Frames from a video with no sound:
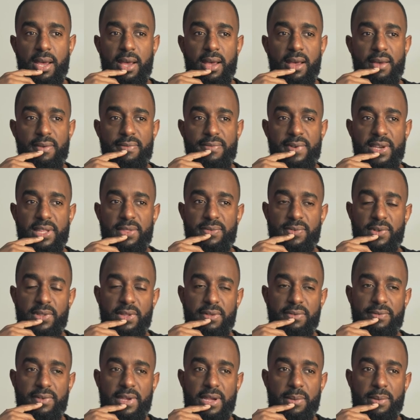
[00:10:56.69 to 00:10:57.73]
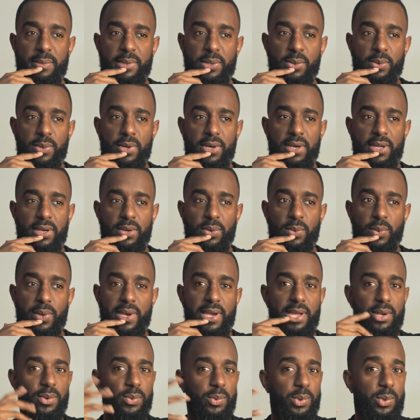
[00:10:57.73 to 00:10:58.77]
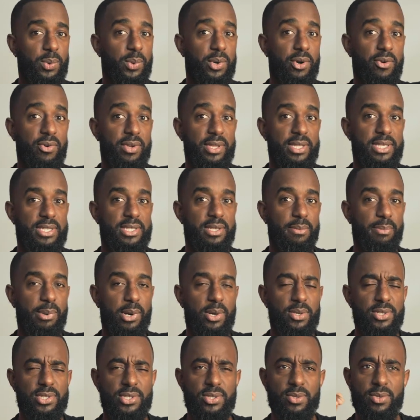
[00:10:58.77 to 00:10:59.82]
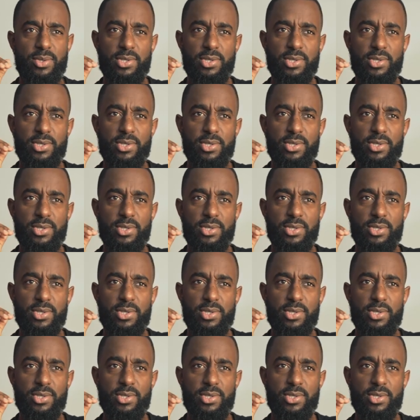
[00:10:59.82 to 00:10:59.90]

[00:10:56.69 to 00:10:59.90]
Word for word: uh, faithful to family would when we weren't really supposed to.